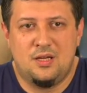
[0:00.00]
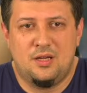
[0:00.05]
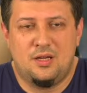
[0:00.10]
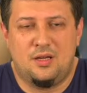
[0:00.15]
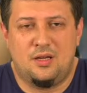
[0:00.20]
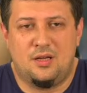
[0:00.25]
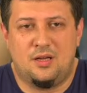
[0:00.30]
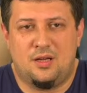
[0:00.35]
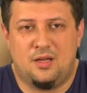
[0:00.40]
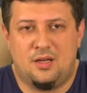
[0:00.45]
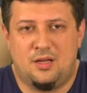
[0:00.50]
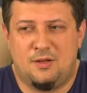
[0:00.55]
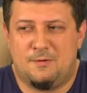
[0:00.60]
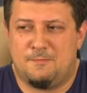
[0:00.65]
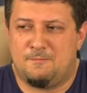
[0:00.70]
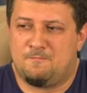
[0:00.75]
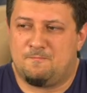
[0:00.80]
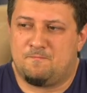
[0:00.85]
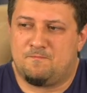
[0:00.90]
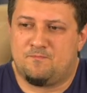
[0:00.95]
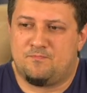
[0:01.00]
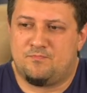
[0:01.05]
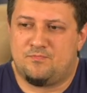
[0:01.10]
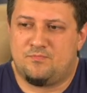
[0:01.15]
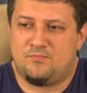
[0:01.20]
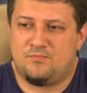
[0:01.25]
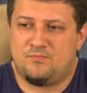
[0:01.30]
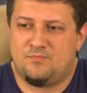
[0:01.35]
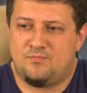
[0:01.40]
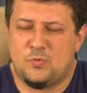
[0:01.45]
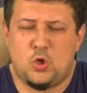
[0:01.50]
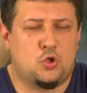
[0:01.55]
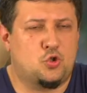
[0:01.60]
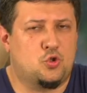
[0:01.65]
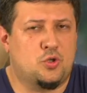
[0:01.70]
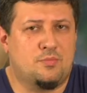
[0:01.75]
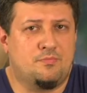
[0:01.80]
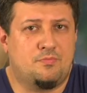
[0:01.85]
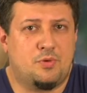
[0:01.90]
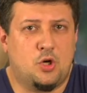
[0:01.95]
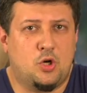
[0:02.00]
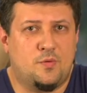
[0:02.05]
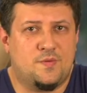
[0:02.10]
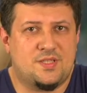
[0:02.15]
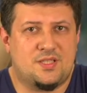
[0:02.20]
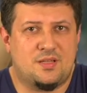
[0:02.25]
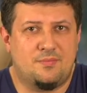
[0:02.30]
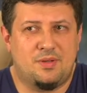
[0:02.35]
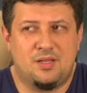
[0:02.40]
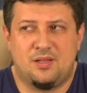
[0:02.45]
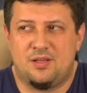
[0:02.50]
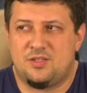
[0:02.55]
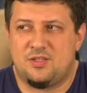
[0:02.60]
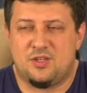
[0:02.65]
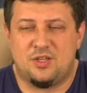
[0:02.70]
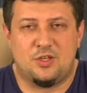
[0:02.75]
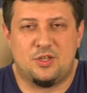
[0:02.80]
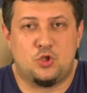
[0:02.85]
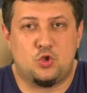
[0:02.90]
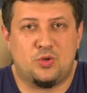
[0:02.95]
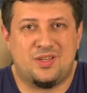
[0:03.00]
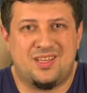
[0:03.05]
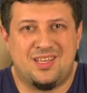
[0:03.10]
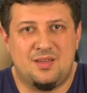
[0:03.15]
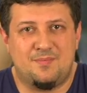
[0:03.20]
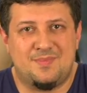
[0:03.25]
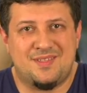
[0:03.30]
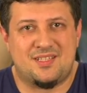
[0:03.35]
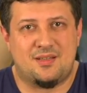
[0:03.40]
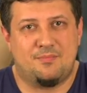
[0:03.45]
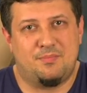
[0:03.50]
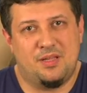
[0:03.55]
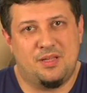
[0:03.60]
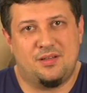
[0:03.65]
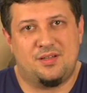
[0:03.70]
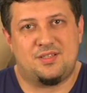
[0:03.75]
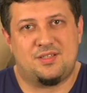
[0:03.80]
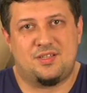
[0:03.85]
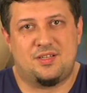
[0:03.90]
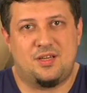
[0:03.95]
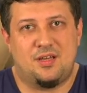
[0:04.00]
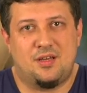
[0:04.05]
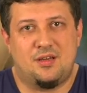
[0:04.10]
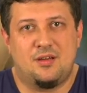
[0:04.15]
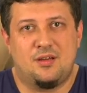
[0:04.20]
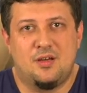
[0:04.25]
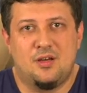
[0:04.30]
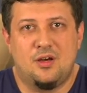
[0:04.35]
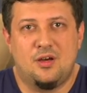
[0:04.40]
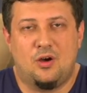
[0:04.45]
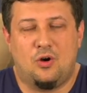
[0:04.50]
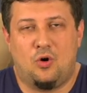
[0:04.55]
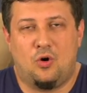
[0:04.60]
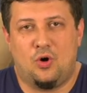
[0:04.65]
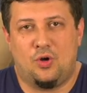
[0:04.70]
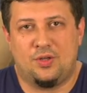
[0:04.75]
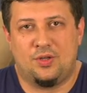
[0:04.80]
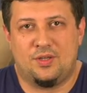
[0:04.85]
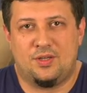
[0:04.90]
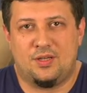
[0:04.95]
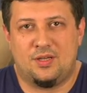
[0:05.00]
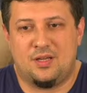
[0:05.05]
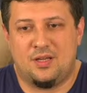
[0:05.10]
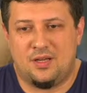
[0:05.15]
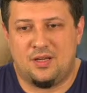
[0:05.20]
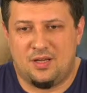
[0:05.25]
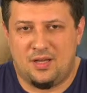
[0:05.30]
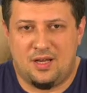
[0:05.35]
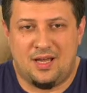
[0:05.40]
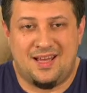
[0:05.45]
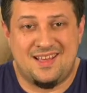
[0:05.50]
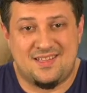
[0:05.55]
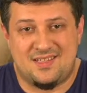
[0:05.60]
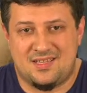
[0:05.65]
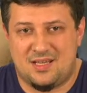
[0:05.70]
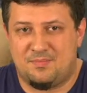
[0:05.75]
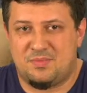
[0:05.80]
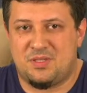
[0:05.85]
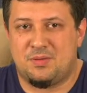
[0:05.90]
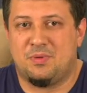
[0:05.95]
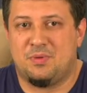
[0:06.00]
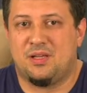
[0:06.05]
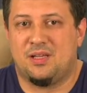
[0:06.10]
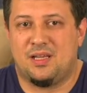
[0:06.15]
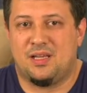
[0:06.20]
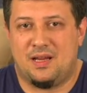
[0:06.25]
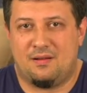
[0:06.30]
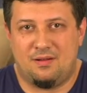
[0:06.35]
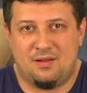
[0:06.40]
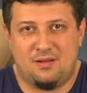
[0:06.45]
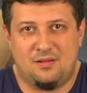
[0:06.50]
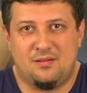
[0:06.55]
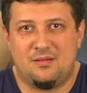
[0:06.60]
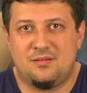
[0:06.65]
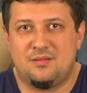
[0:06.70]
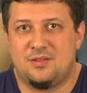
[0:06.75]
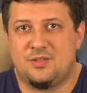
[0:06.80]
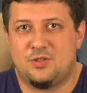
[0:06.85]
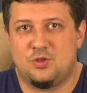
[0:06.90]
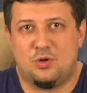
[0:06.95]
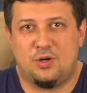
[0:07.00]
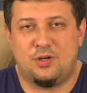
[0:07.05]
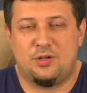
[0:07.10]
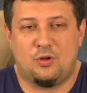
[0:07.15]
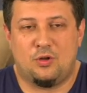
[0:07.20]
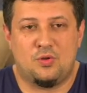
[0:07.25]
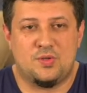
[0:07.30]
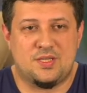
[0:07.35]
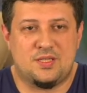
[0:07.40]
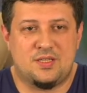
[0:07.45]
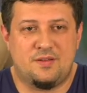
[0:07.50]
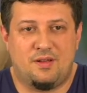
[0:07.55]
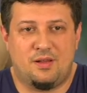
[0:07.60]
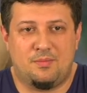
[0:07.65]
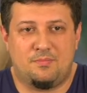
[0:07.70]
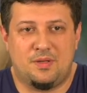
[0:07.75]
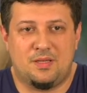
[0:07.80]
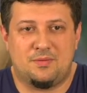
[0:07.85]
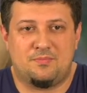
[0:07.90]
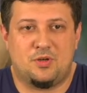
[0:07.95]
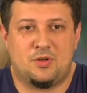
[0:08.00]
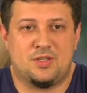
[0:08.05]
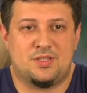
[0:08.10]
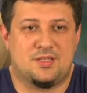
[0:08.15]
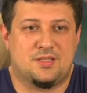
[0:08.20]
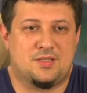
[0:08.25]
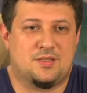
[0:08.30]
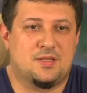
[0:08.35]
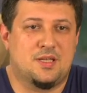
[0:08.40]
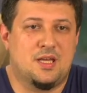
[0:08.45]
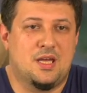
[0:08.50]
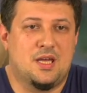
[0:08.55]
not to improve stability, to keep stability on acceptable level during all the development process.